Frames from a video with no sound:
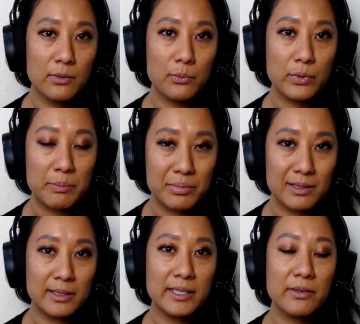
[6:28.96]
we
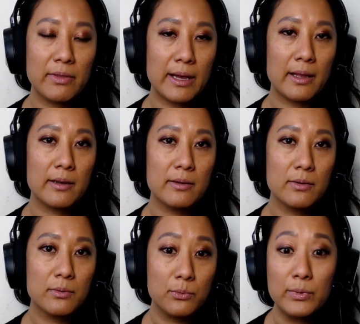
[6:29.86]
believe that.
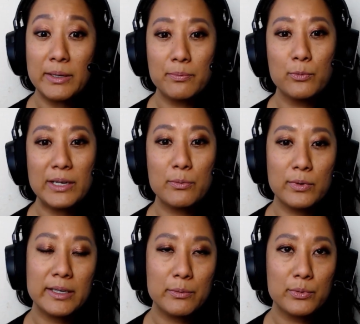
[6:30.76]
We
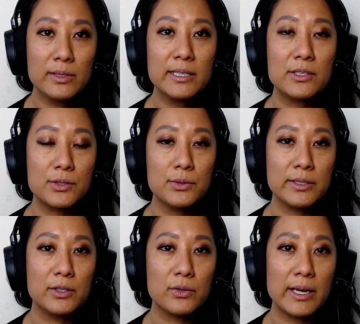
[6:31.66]
really do
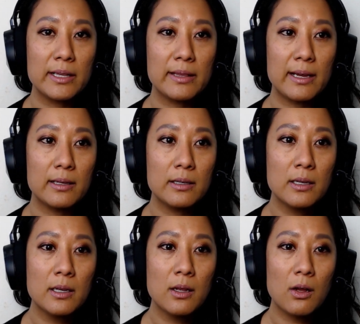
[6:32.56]
ingrain that
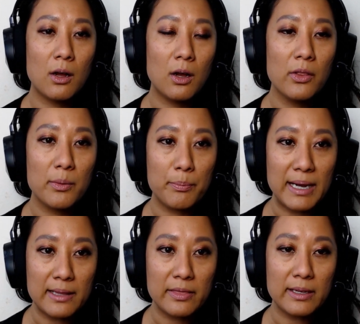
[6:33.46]
all the
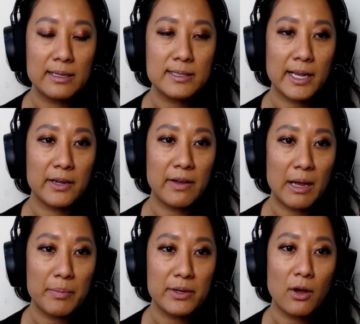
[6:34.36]
bad things that have
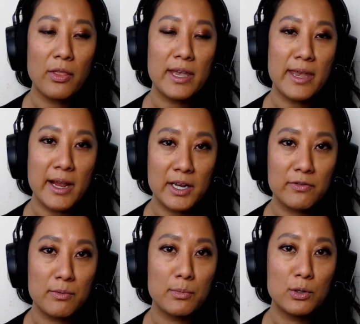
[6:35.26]
happened, all the negative
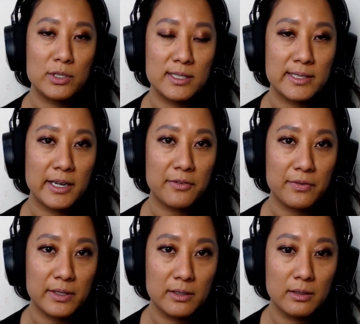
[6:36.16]
emotions that I
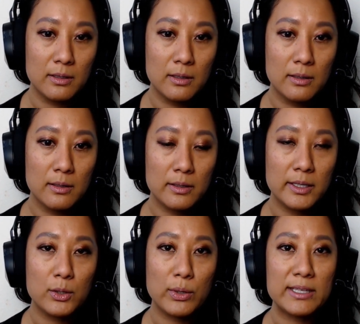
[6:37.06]
feel,
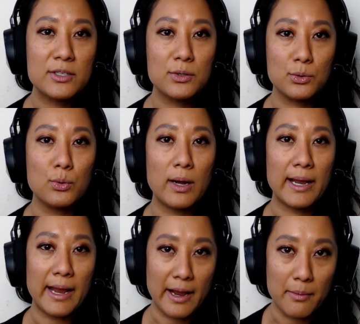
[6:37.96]
equates to who I
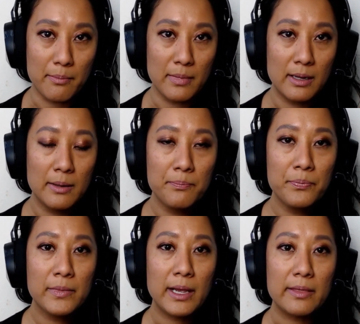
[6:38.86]
am.
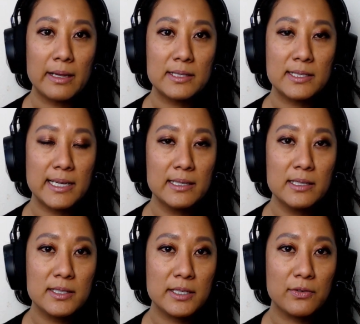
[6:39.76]
And that's a
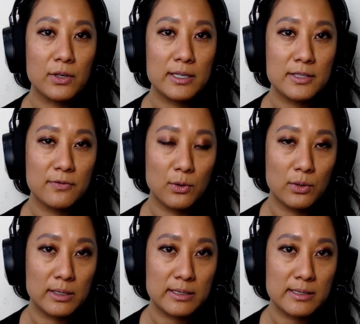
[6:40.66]
tendency for us
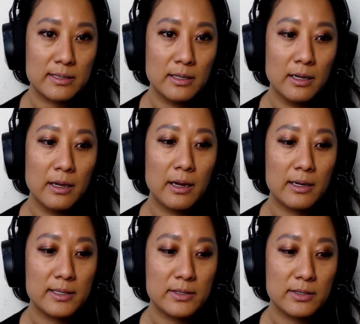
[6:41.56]
fours,
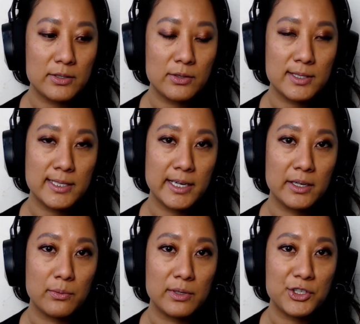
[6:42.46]
us associated
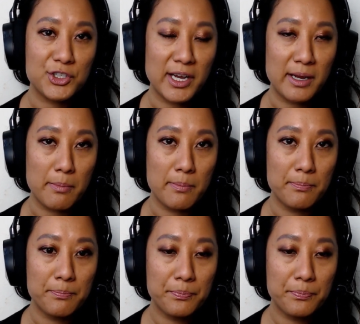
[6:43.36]
with shame.